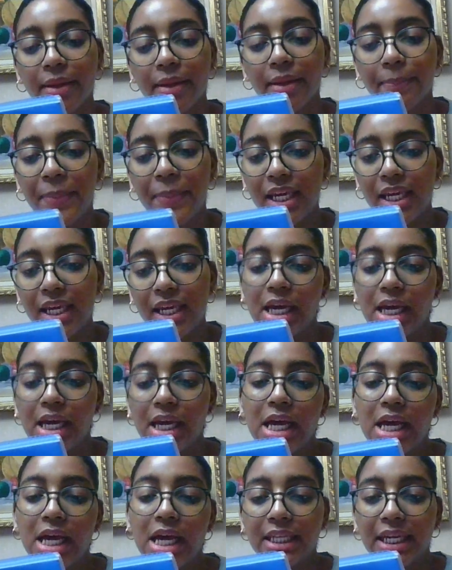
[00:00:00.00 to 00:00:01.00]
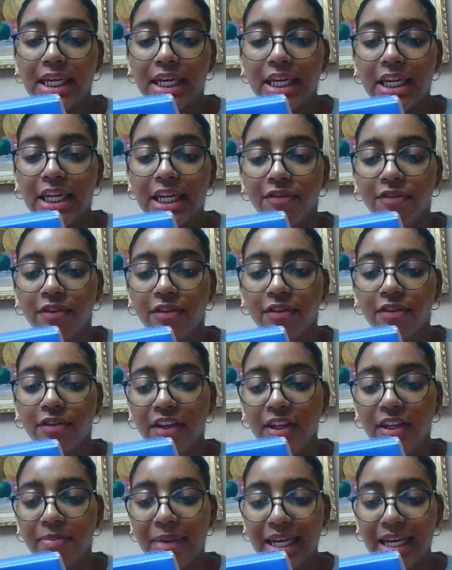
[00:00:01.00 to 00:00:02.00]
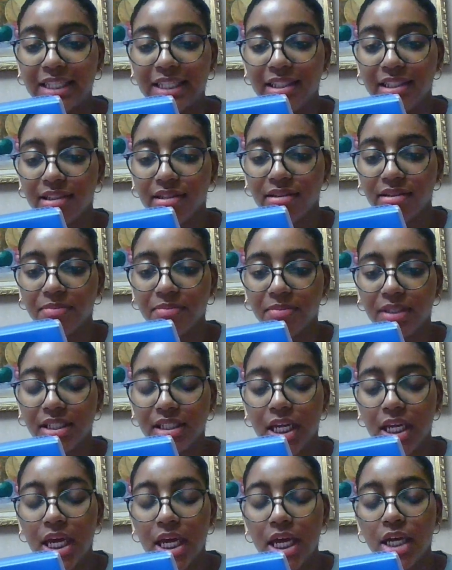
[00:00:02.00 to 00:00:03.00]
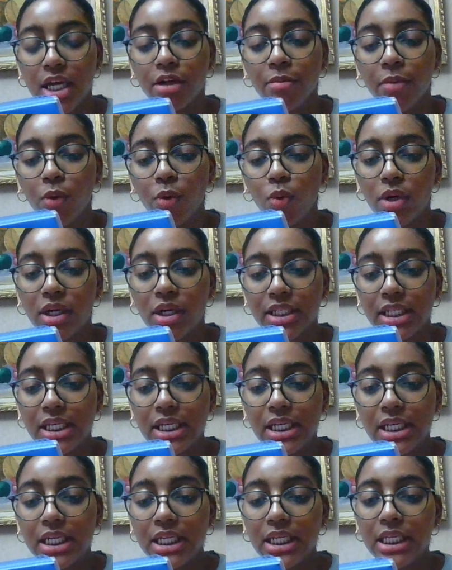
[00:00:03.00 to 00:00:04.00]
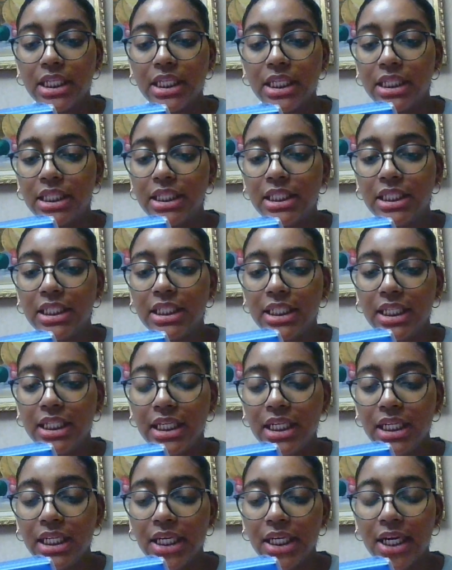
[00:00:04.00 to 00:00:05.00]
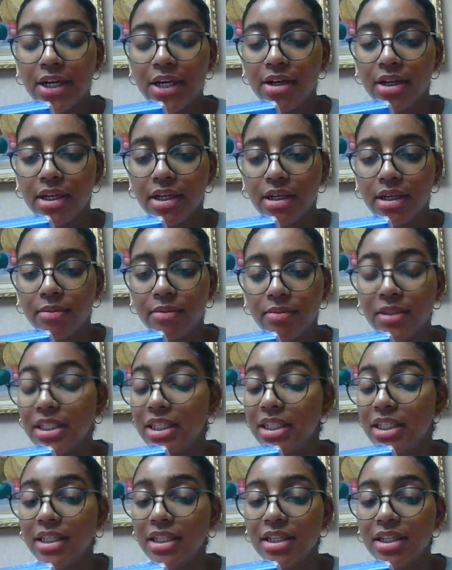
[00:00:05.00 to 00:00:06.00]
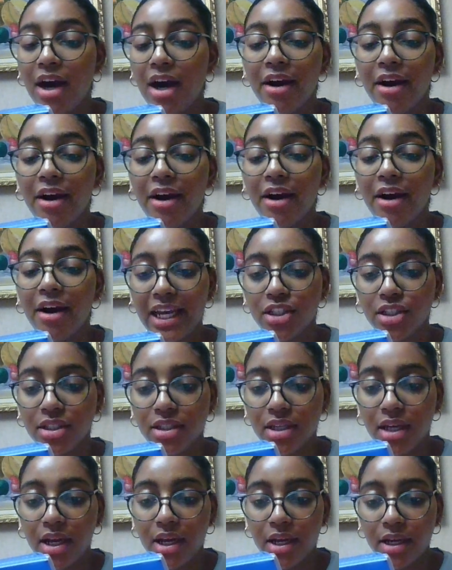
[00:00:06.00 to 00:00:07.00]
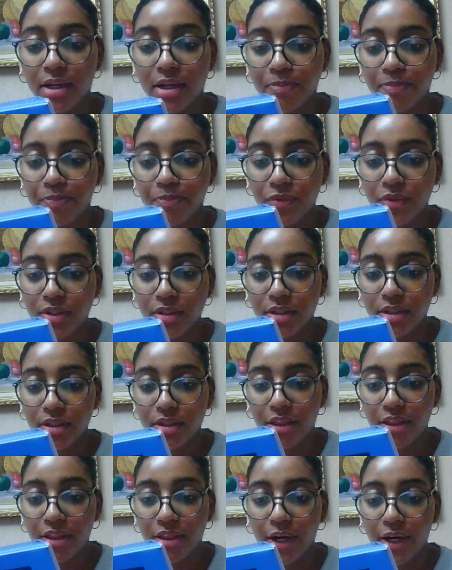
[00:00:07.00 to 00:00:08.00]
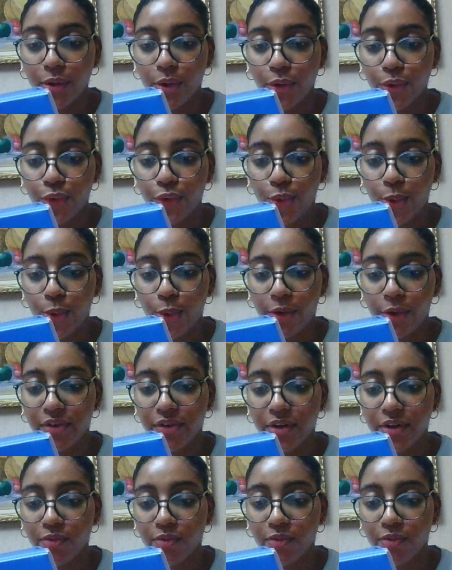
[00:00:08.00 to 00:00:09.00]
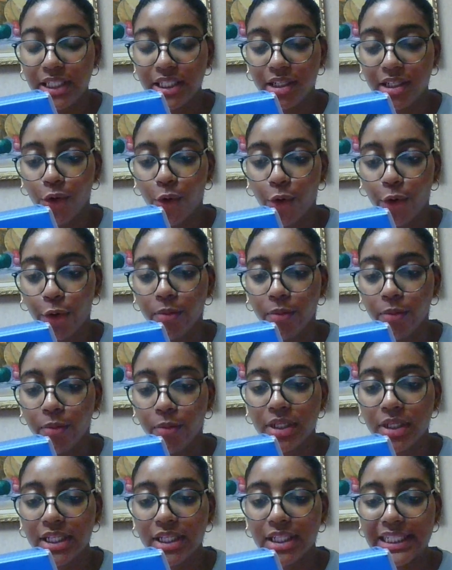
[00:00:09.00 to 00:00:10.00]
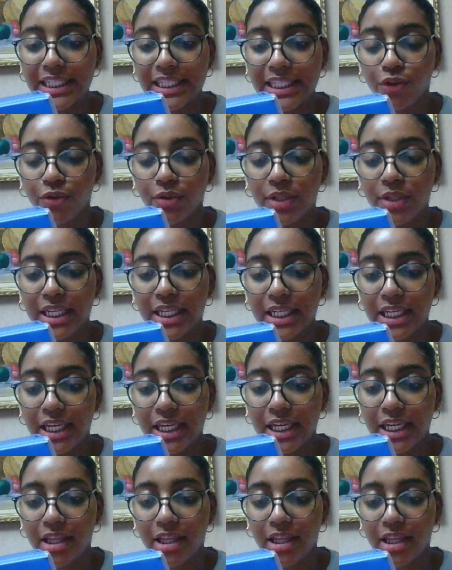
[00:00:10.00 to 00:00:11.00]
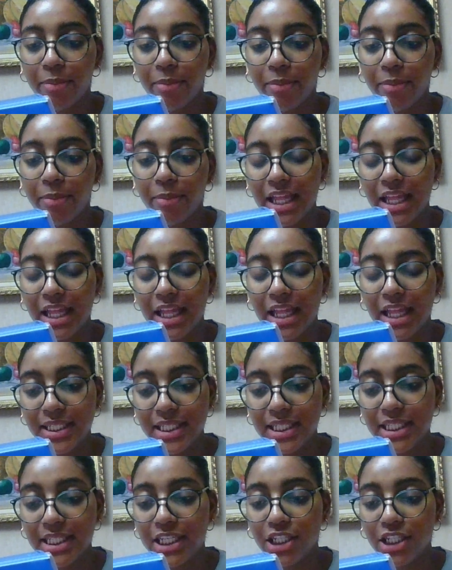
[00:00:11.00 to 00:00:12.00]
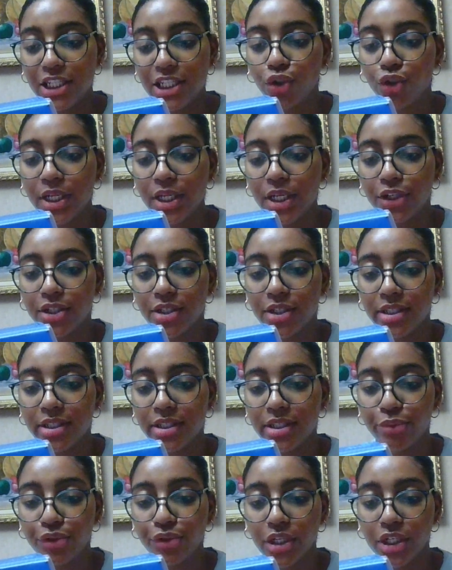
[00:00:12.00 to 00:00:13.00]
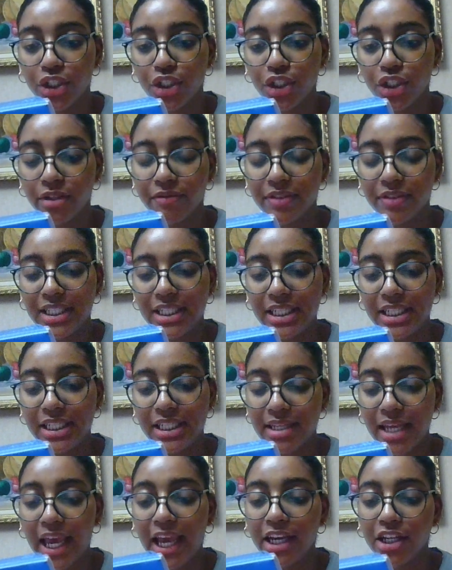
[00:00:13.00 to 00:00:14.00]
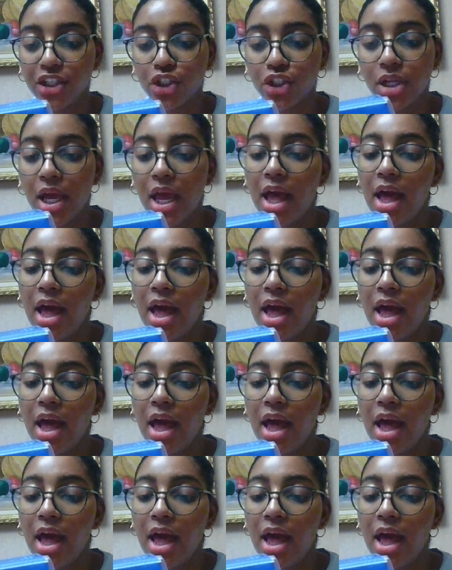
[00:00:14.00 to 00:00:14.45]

B. Negative feedback systems. Number 1. TRH, thyrotrophine releasing hormone, is secreted in the hypothalamus and triggers the production of TSH,